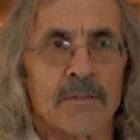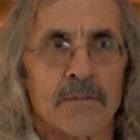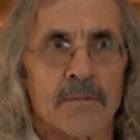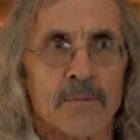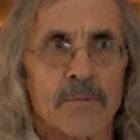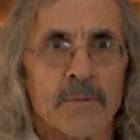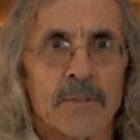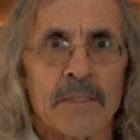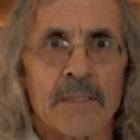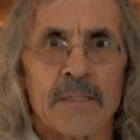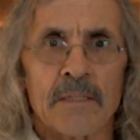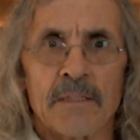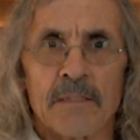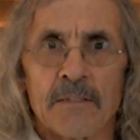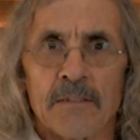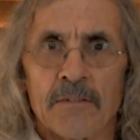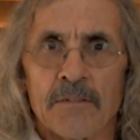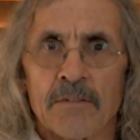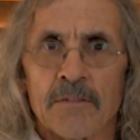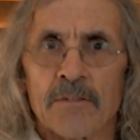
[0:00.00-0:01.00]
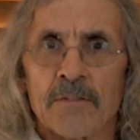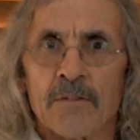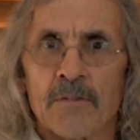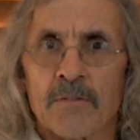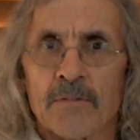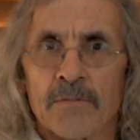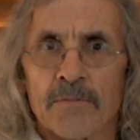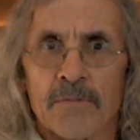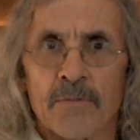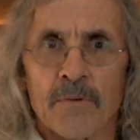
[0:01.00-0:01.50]
3 years
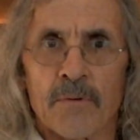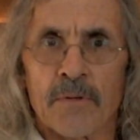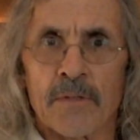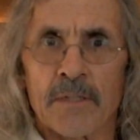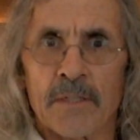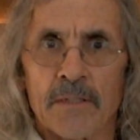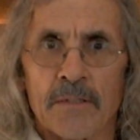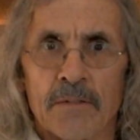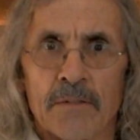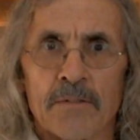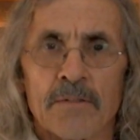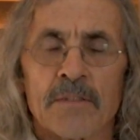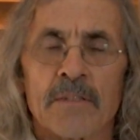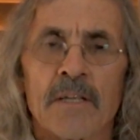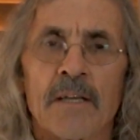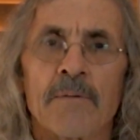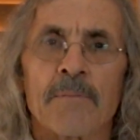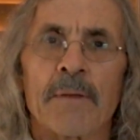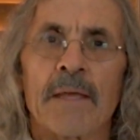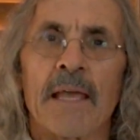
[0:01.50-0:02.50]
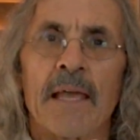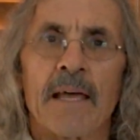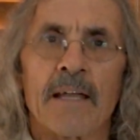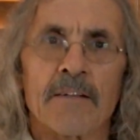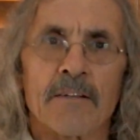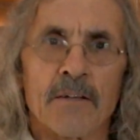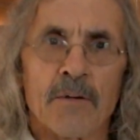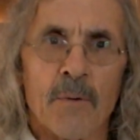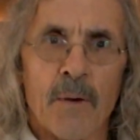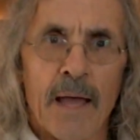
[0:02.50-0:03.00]
or 4 years, they
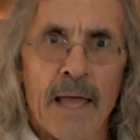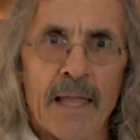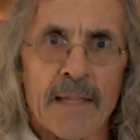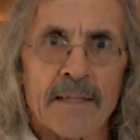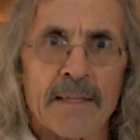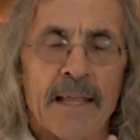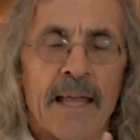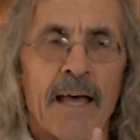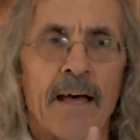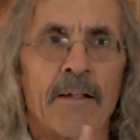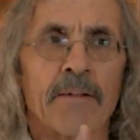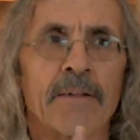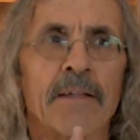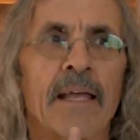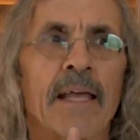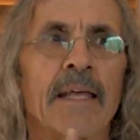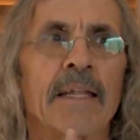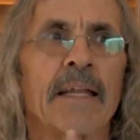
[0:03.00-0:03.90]
began to quiet down,